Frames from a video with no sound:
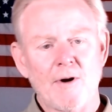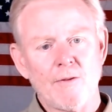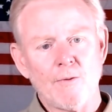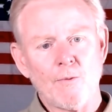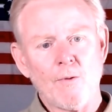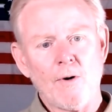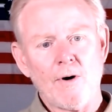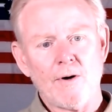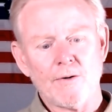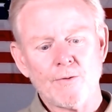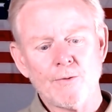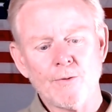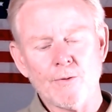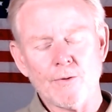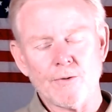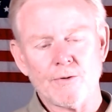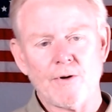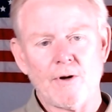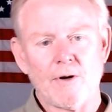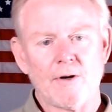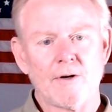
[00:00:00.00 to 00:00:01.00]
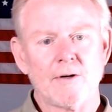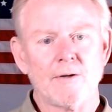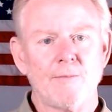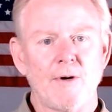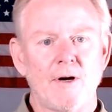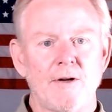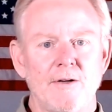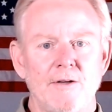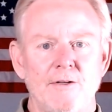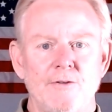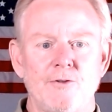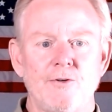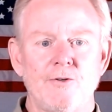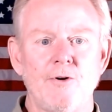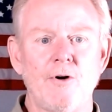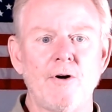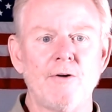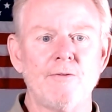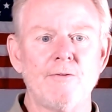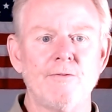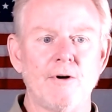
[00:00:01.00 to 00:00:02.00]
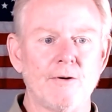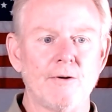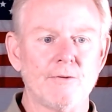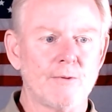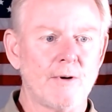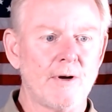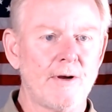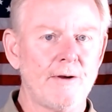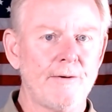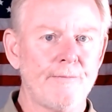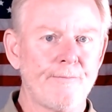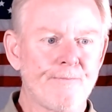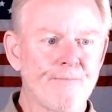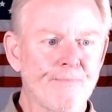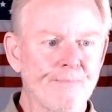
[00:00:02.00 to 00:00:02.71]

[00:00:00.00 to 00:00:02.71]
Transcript: the water cooler talking about EGR valves, right?